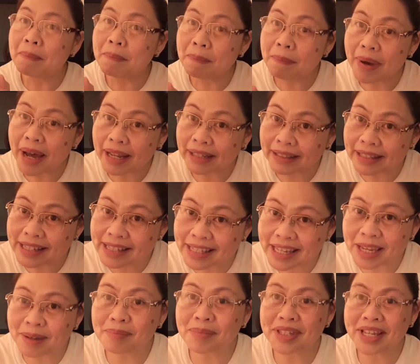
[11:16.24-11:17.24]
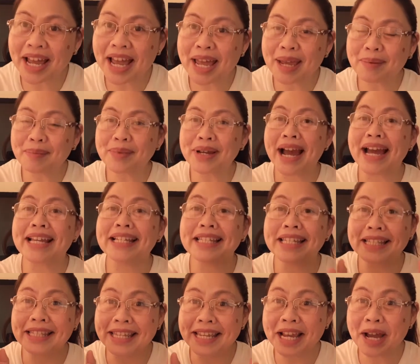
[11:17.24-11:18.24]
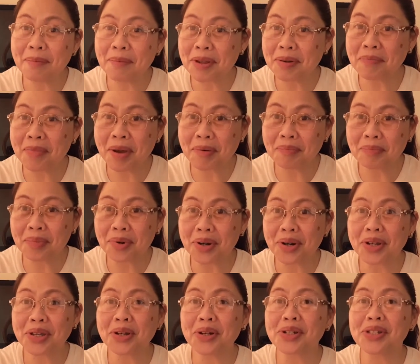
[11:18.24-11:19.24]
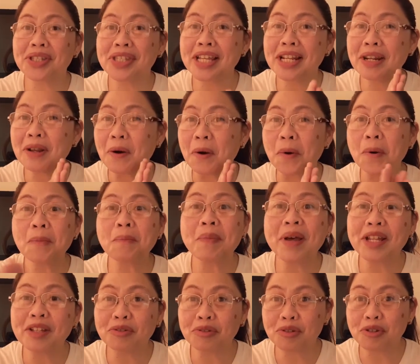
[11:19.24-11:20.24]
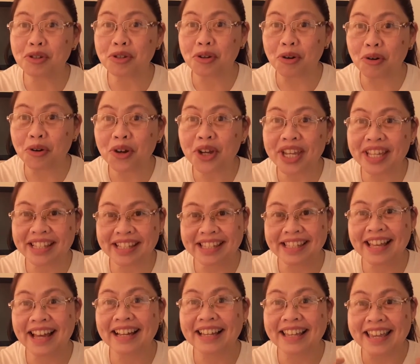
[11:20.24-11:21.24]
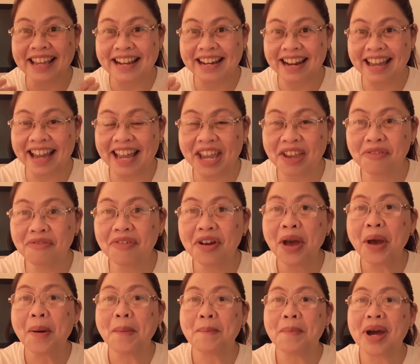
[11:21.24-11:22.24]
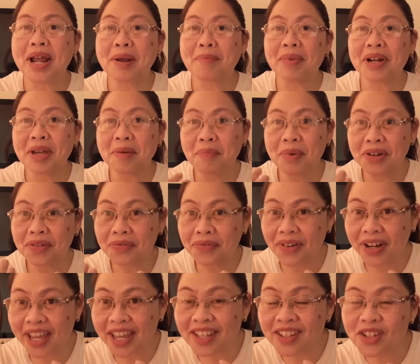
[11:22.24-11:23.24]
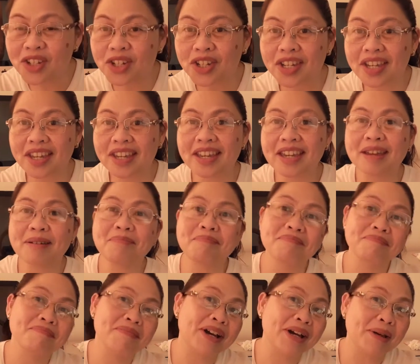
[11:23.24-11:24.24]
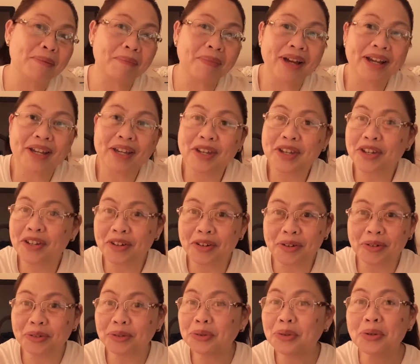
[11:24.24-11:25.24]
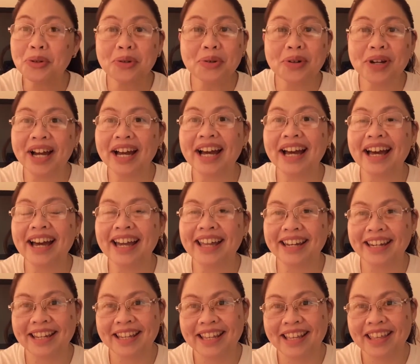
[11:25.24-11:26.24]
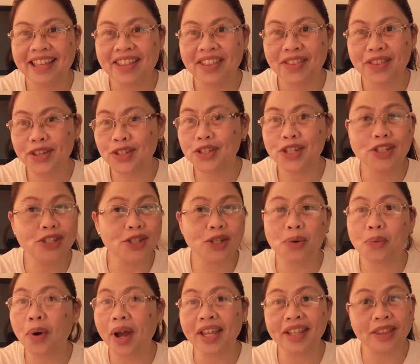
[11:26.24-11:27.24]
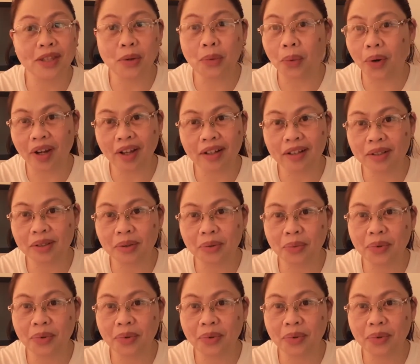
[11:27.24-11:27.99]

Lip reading: At the same time, kahit hindi ka man member, you're still open to join sa aking live para makipag-friendship, makipag, you know, tulungan. This is the whitey world.